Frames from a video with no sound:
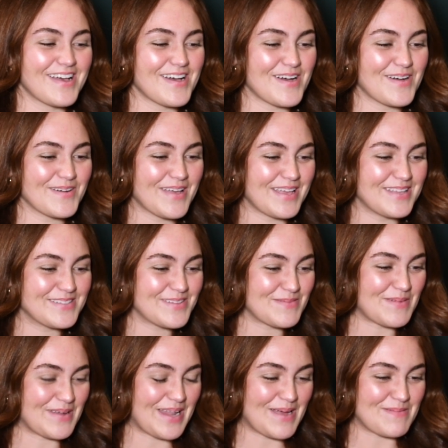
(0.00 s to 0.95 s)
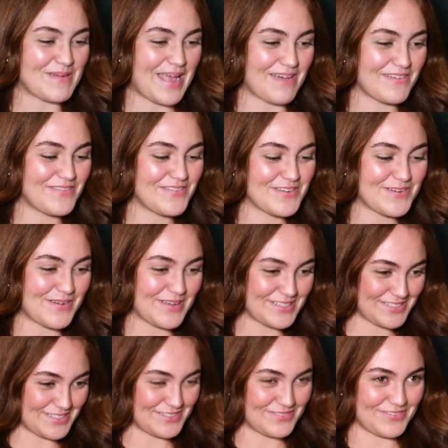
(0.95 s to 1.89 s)
Okay, so Madame, I have a few
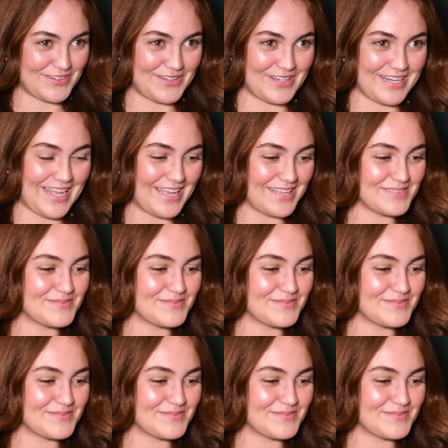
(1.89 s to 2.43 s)
questions for you today.